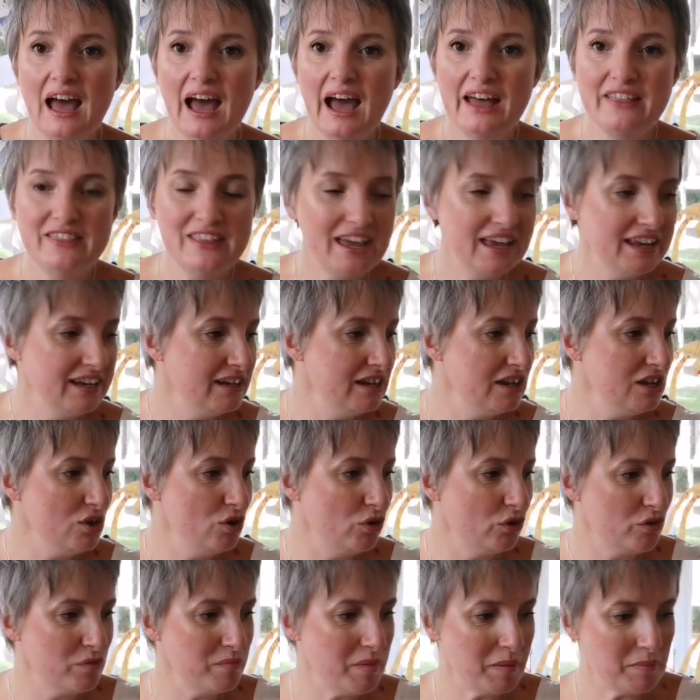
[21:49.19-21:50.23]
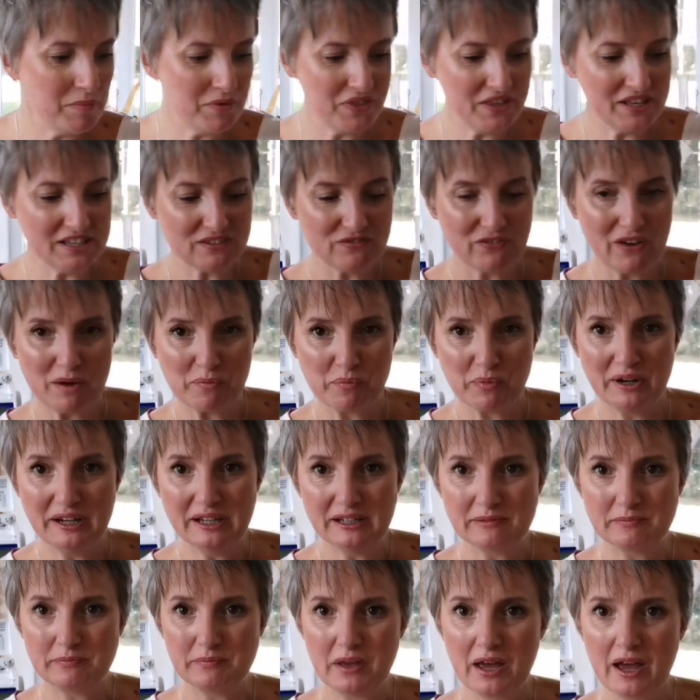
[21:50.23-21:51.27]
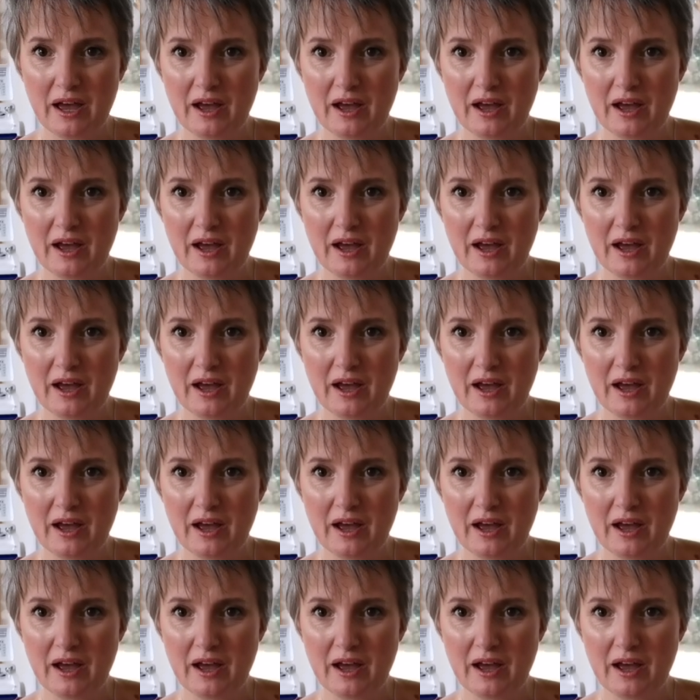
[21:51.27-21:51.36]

And then you'll remember this fabric